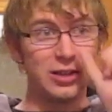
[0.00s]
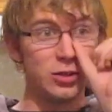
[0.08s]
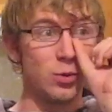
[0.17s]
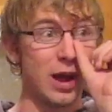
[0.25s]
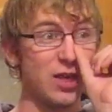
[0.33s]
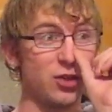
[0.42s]

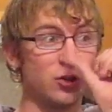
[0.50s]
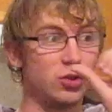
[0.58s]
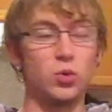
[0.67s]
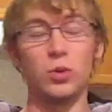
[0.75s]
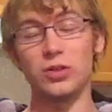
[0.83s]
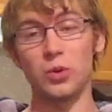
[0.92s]
You either
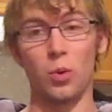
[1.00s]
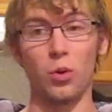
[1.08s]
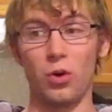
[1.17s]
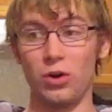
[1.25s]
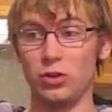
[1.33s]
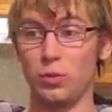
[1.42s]
do it
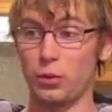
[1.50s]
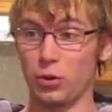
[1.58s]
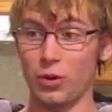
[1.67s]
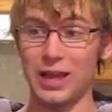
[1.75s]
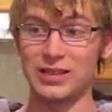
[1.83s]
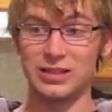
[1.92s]
or you
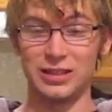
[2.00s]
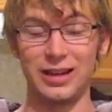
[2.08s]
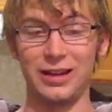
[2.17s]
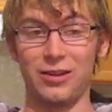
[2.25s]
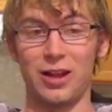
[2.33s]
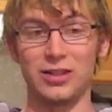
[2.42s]

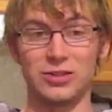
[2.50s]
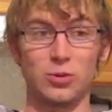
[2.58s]
procrastinate a lot.